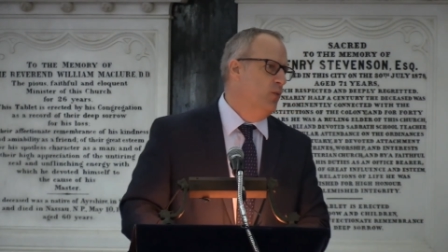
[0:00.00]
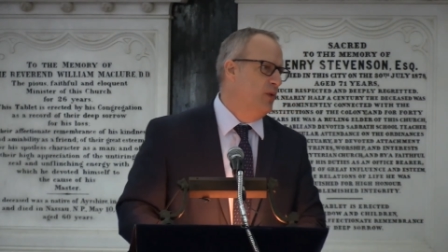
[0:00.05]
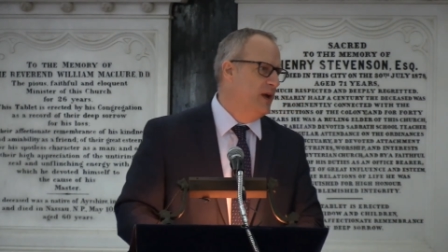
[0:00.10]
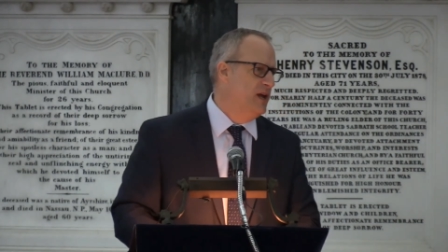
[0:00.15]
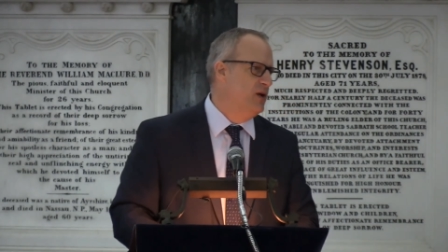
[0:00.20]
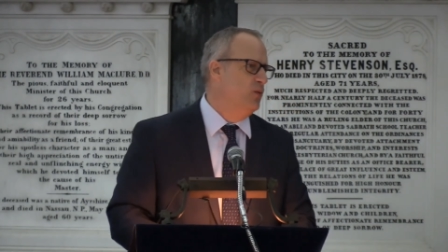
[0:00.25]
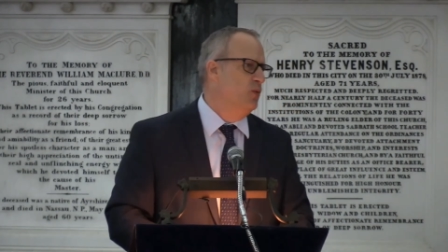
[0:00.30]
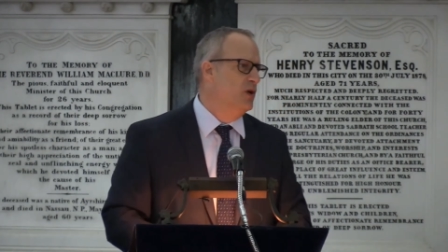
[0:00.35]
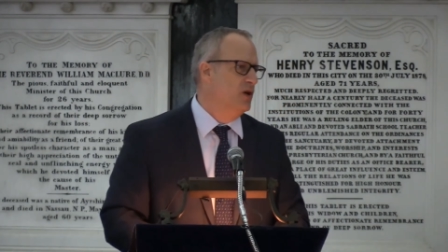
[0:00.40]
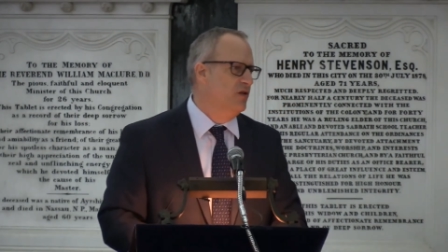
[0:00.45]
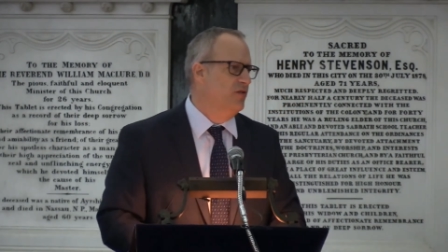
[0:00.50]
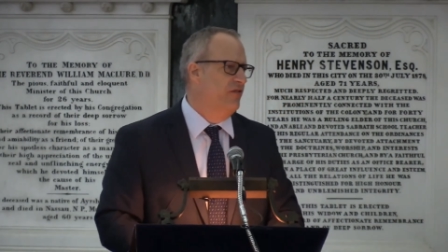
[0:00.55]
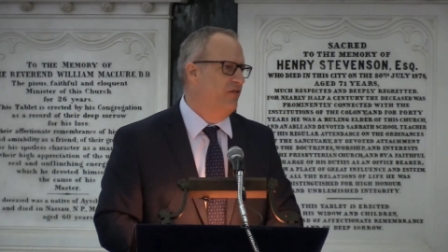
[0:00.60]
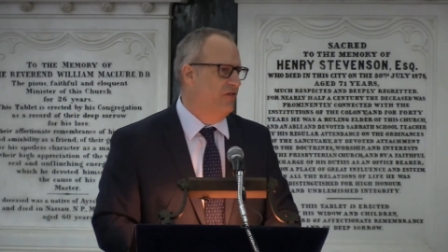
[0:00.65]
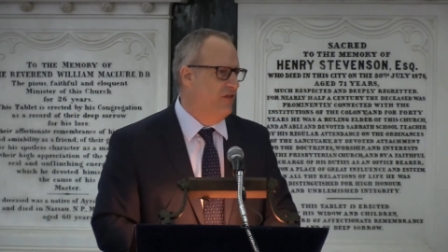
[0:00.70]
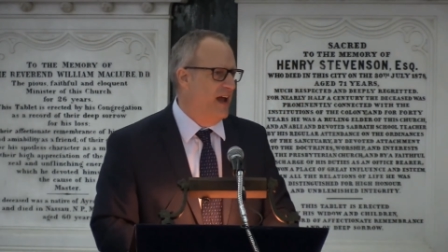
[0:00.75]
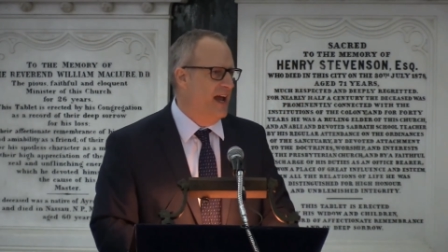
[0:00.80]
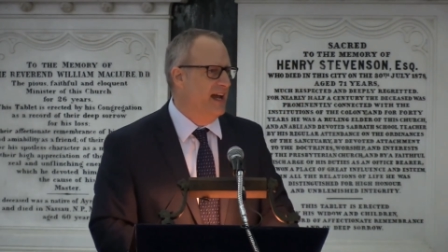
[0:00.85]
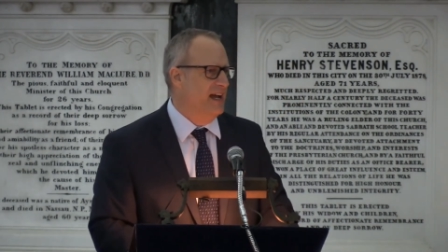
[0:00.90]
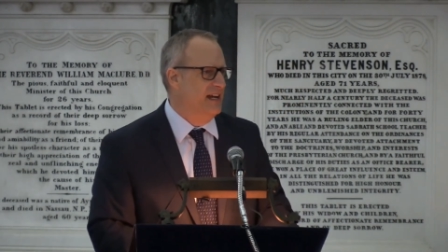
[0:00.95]
We will
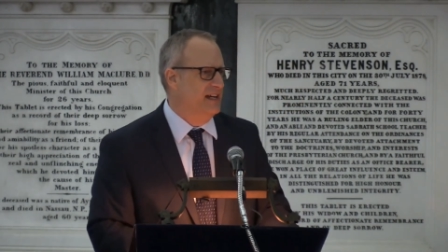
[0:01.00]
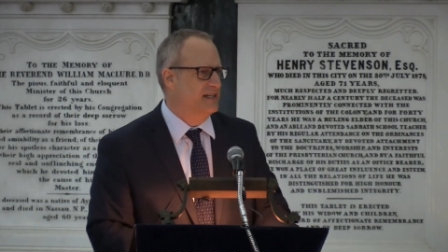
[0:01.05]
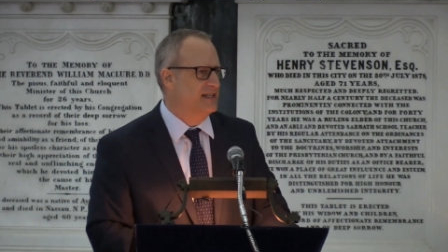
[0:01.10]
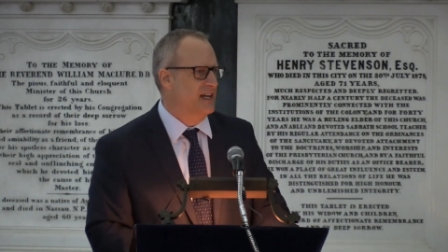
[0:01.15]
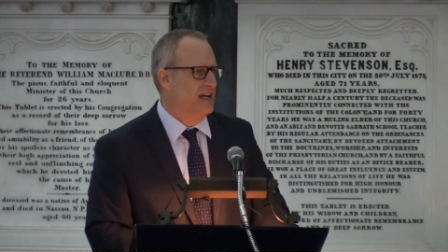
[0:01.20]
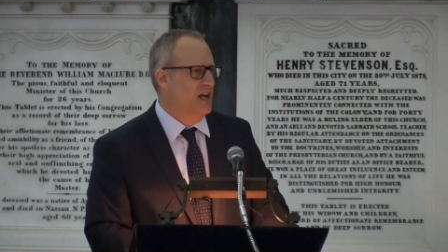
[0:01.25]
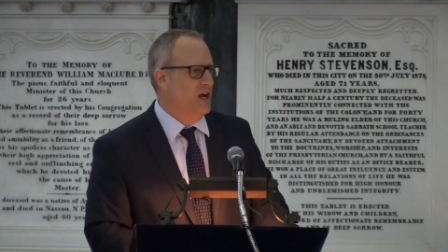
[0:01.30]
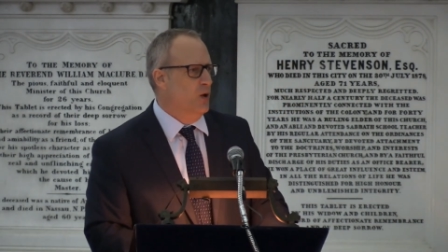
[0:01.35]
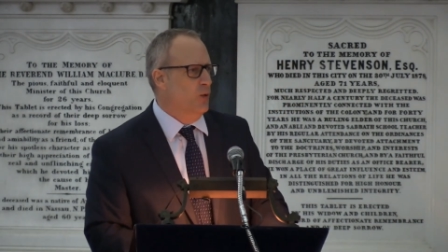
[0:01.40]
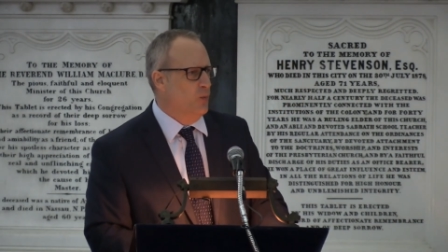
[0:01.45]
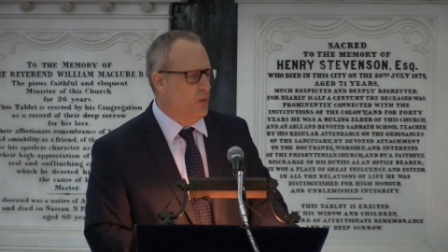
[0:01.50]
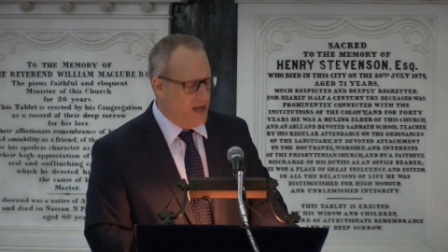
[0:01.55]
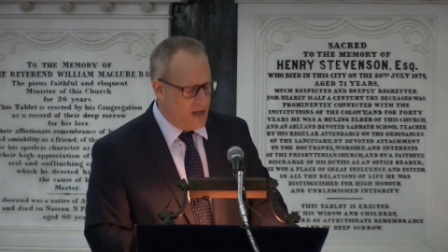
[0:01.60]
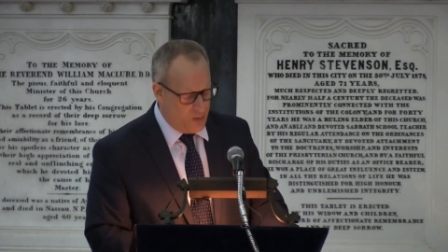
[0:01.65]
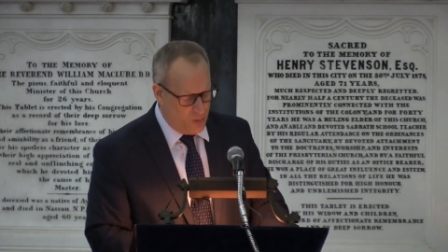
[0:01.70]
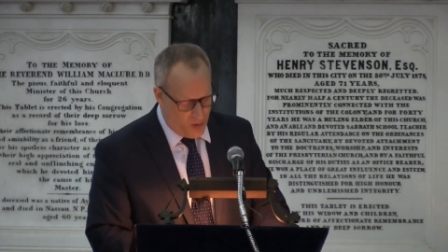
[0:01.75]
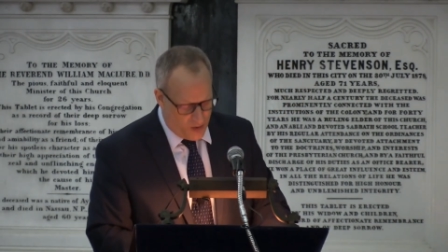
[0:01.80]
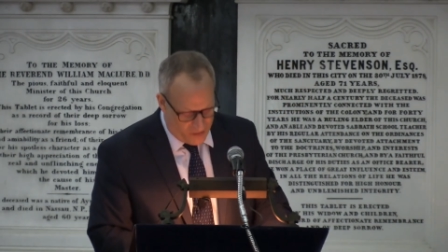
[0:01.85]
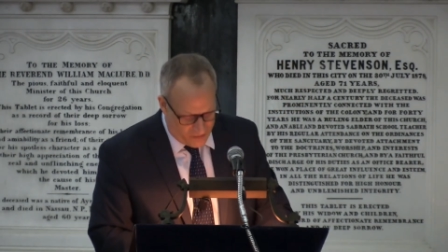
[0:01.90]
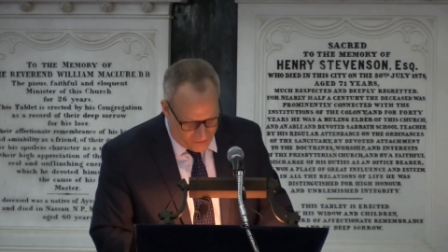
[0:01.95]
faint.
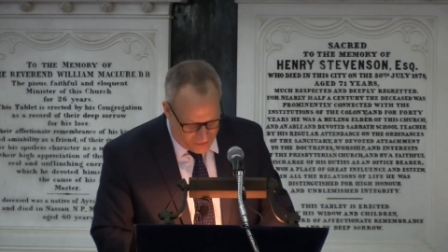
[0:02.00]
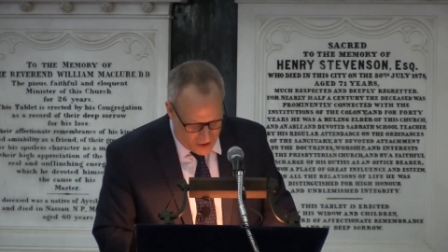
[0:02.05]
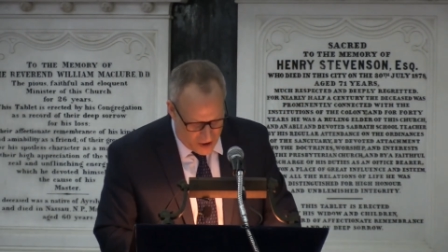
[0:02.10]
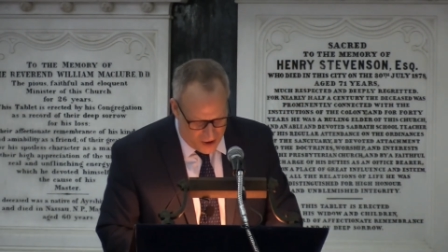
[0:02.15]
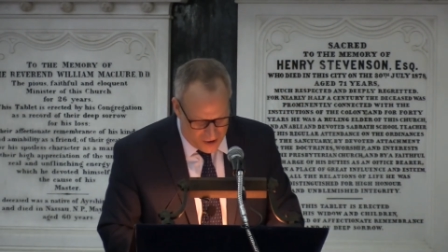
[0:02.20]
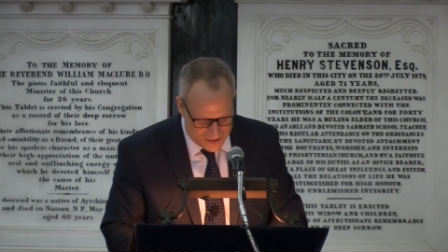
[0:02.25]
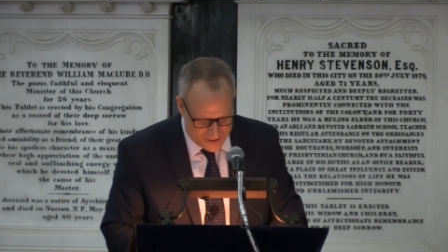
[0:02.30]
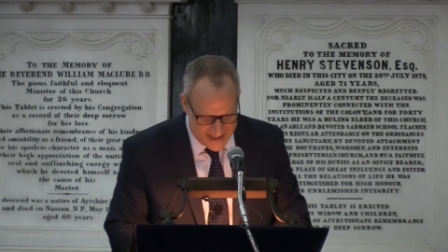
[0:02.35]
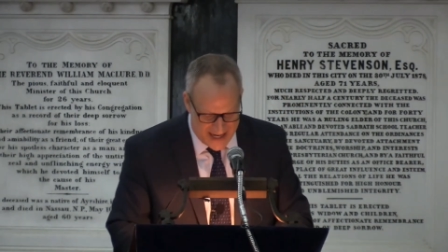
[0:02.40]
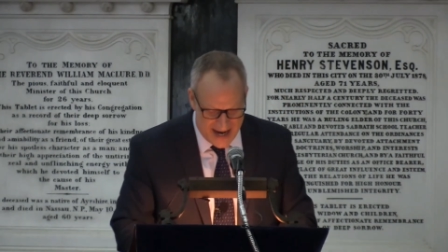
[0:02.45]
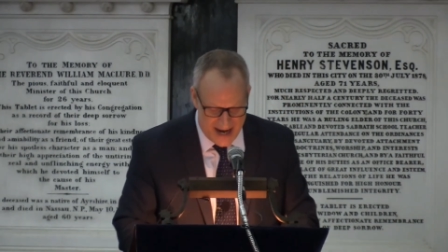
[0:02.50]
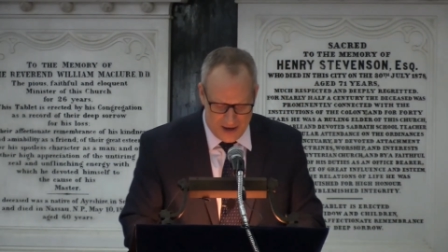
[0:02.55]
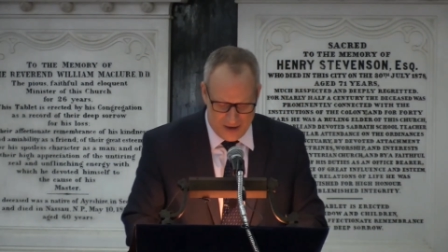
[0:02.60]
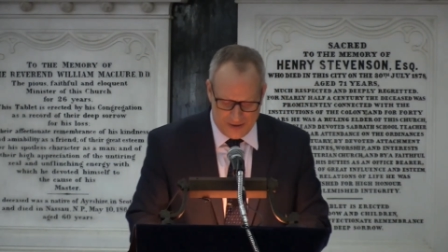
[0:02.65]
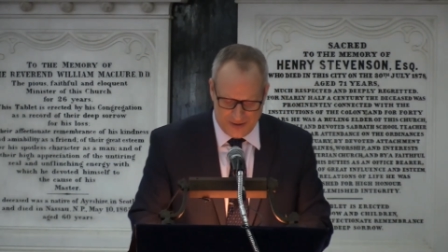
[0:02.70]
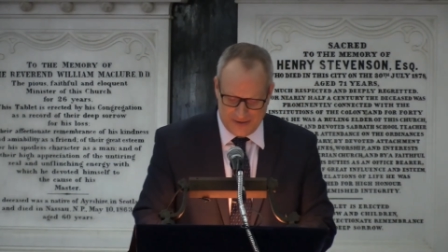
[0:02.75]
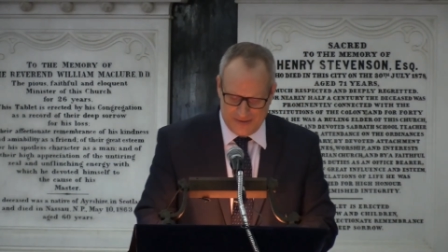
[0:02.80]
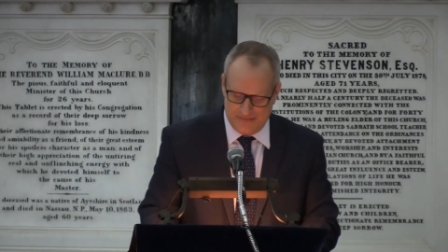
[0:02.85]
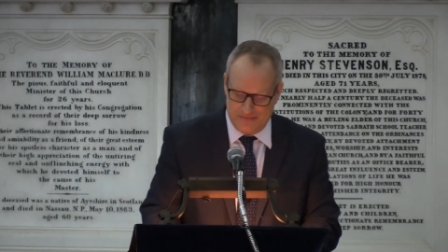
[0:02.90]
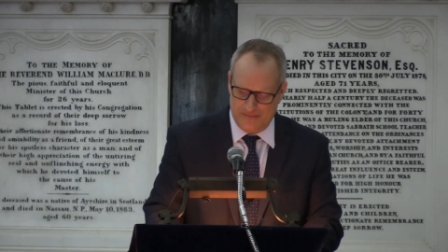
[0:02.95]
We will fall
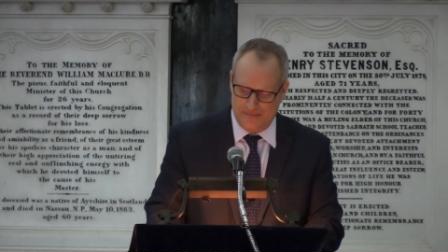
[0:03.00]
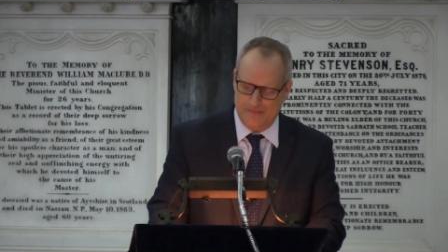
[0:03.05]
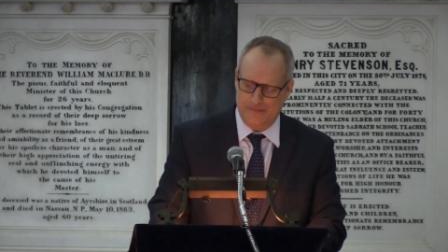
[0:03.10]
down.